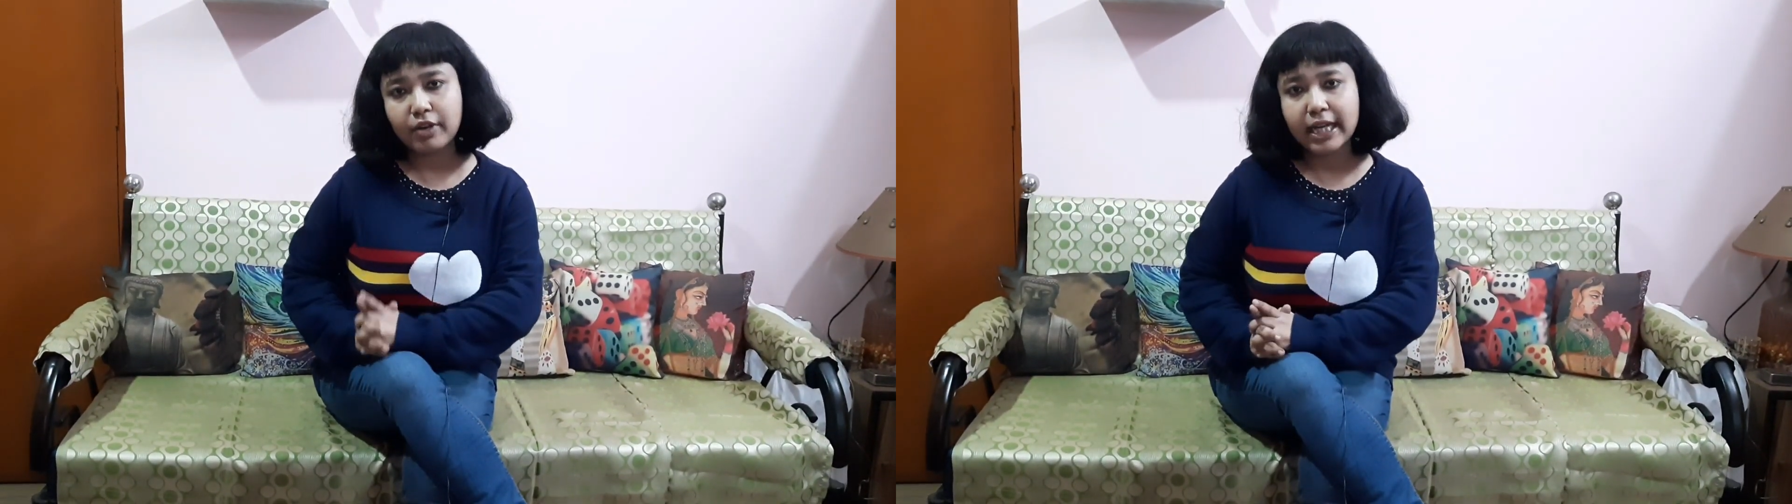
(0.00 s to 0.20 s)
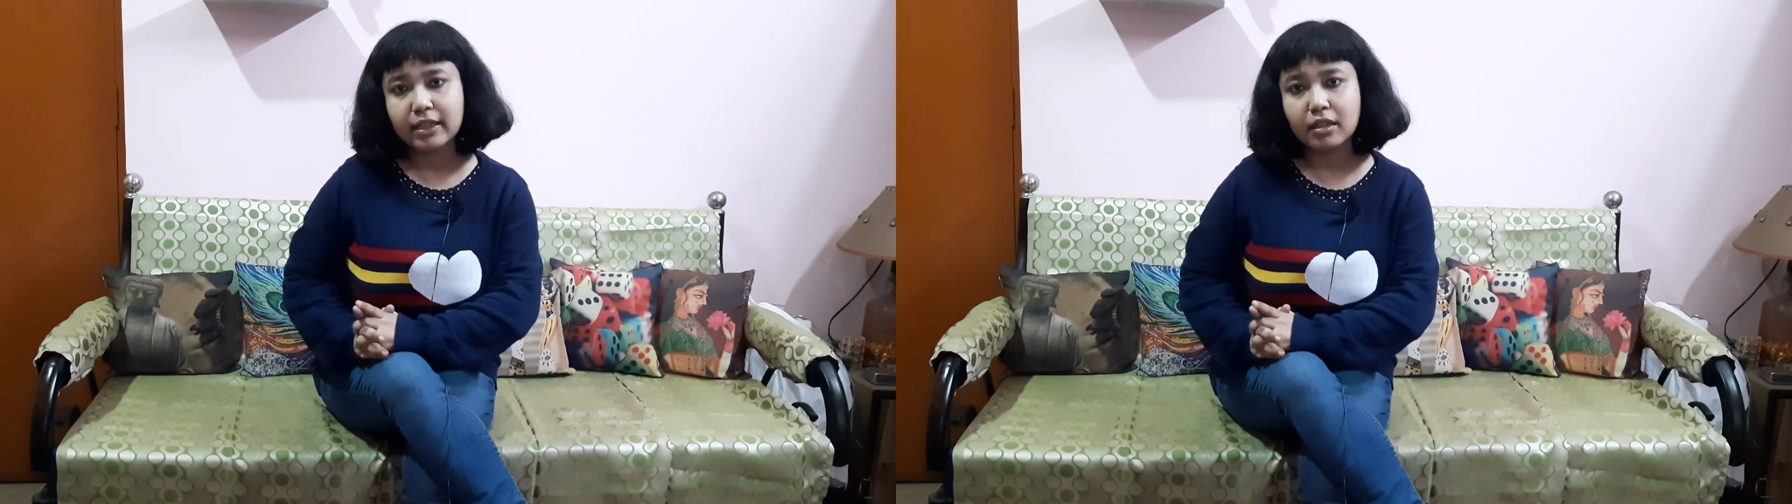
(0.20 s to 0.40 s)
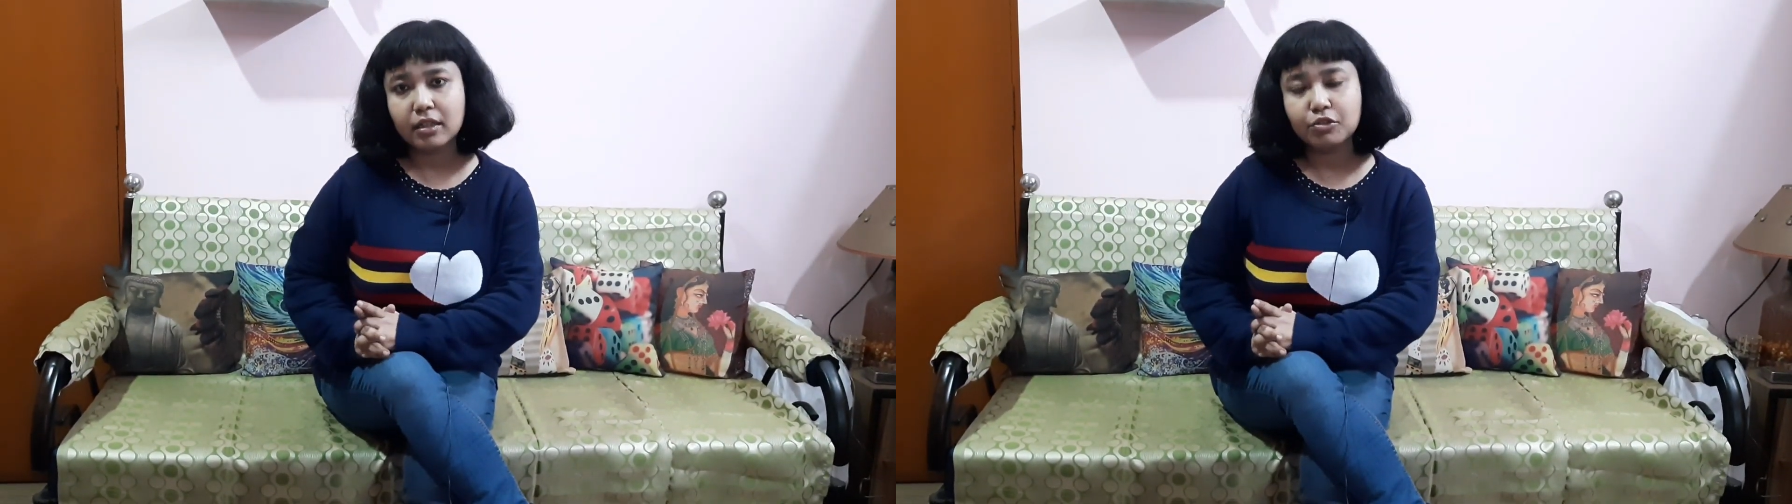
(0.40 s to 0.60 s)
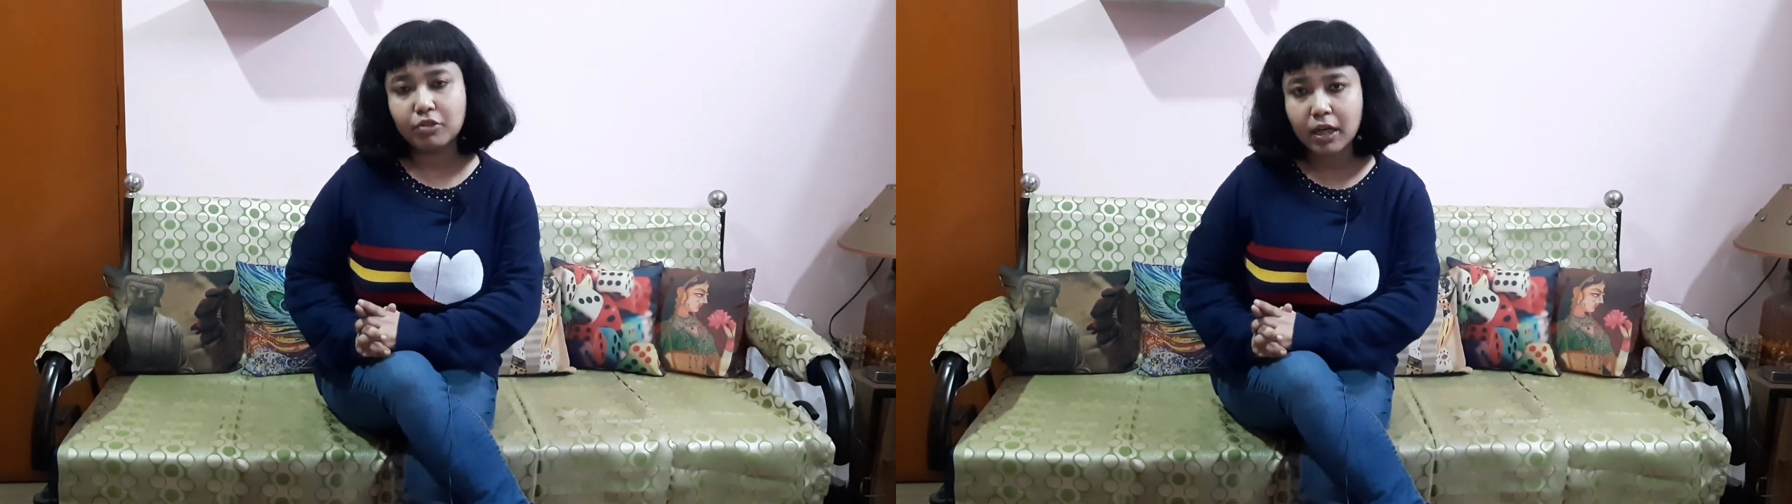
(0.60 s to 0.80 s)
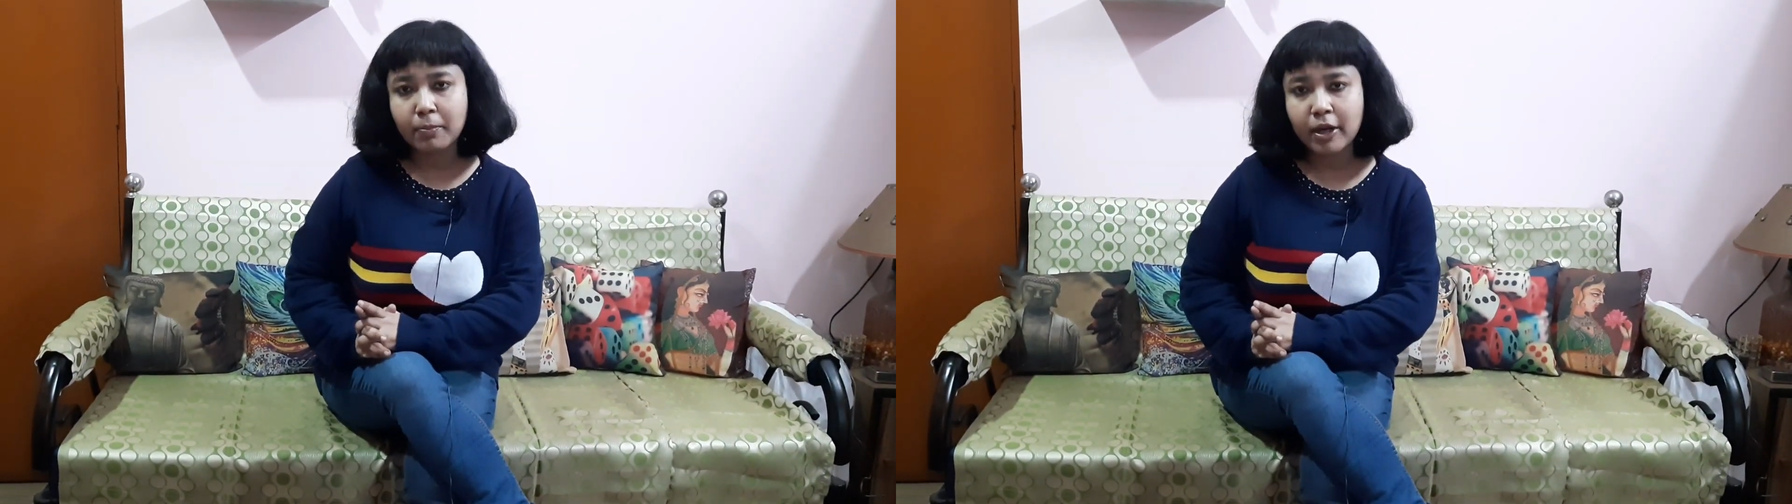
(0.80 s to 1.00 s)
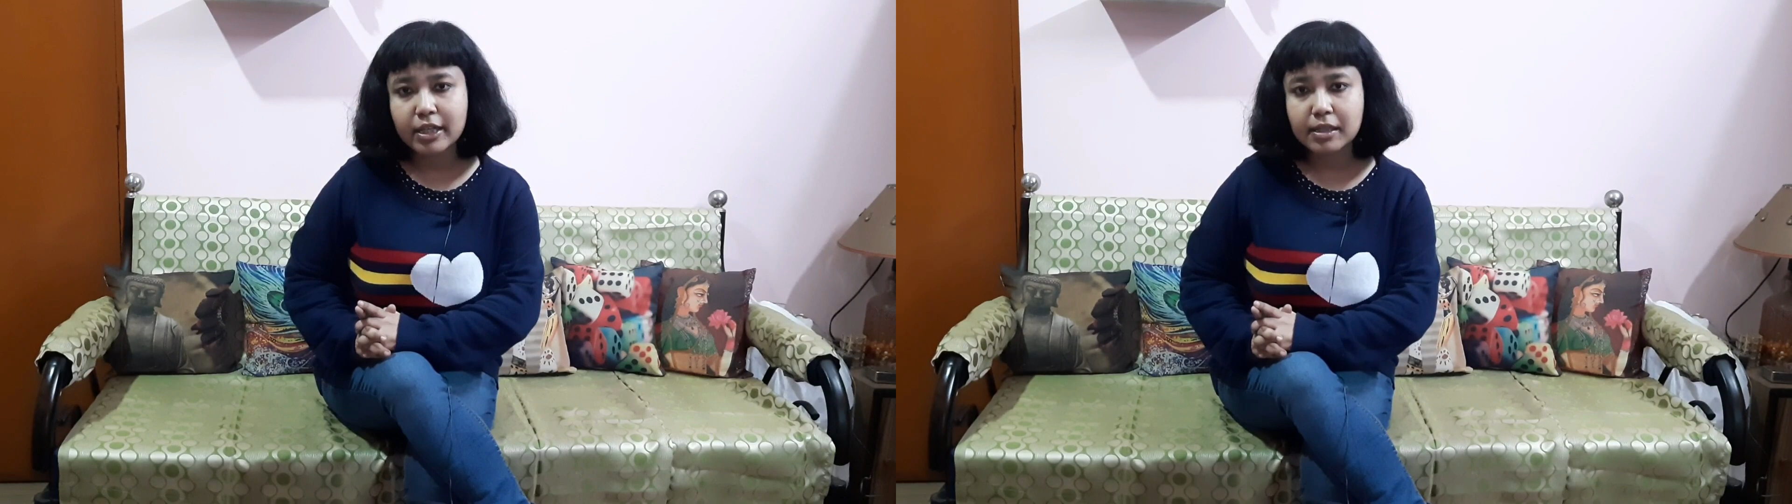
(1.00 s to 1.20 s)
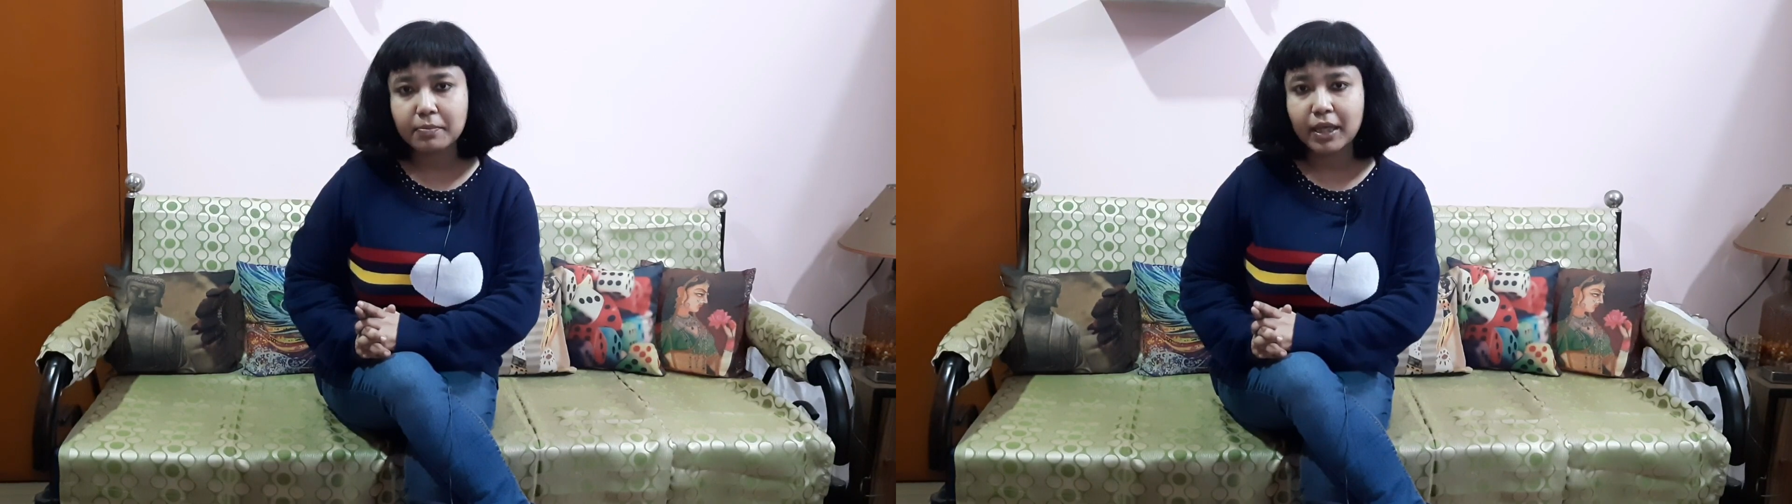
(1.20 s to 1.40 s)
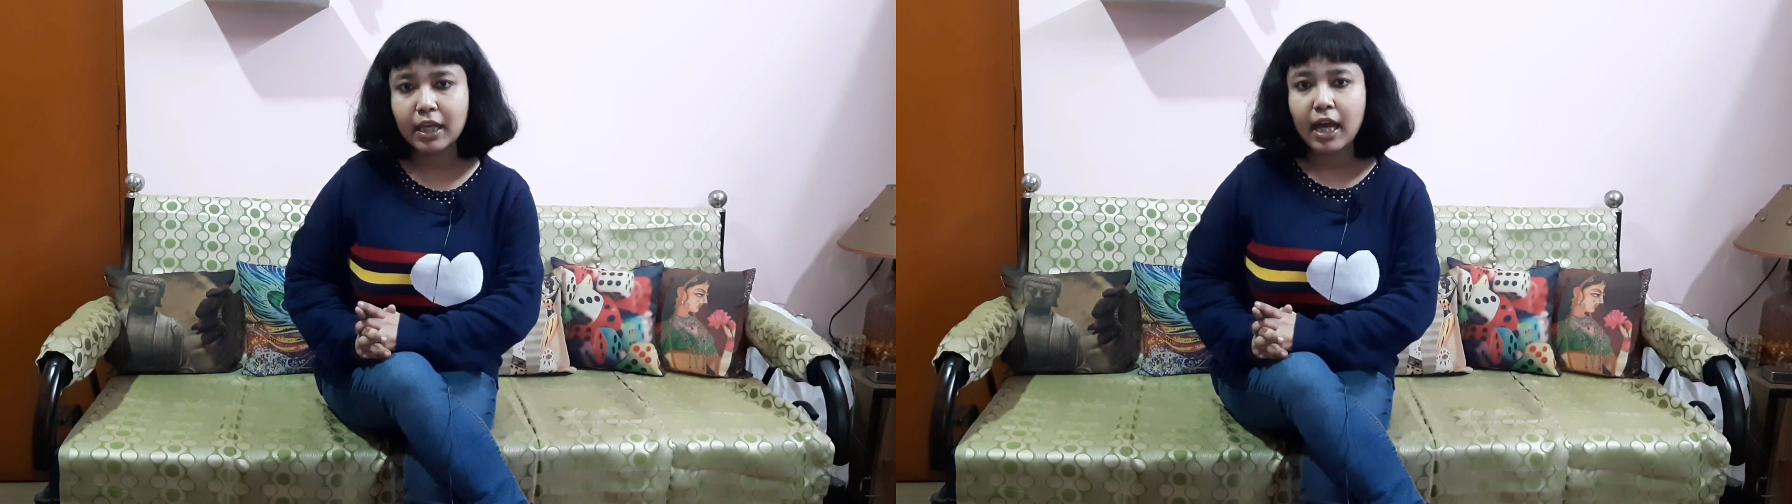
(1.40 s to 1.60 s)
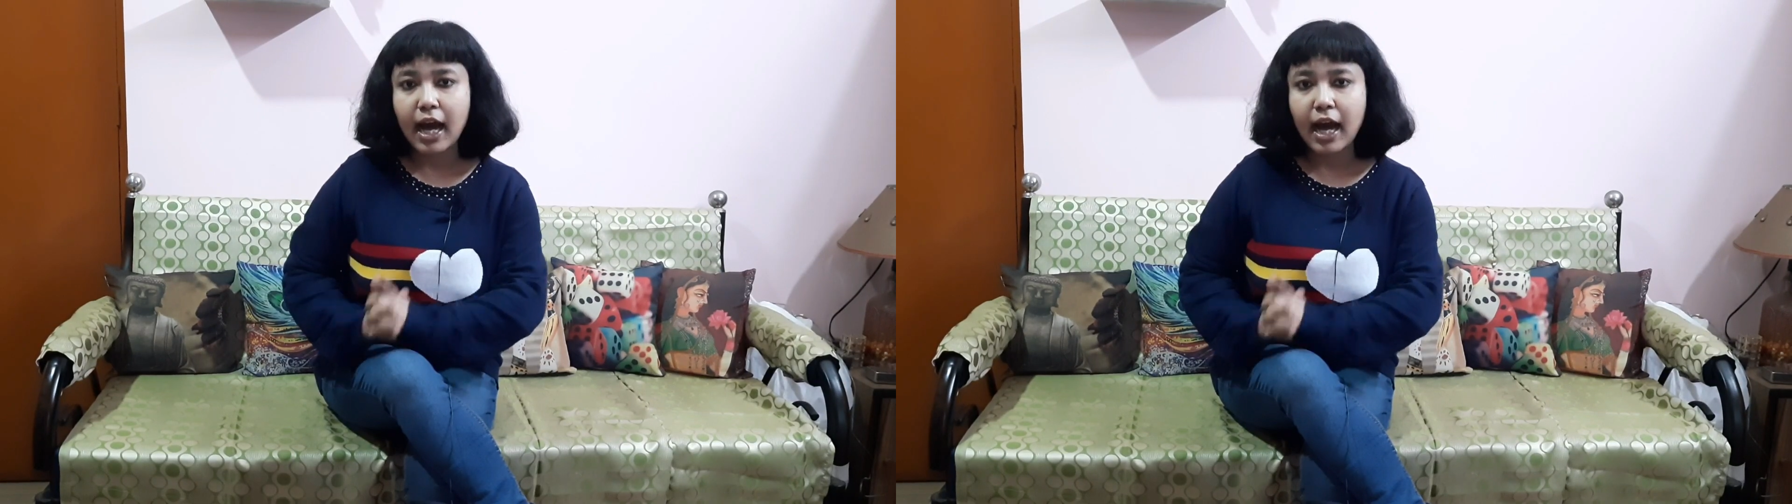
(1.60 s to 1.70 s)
tried the Do'o Kappa recipe,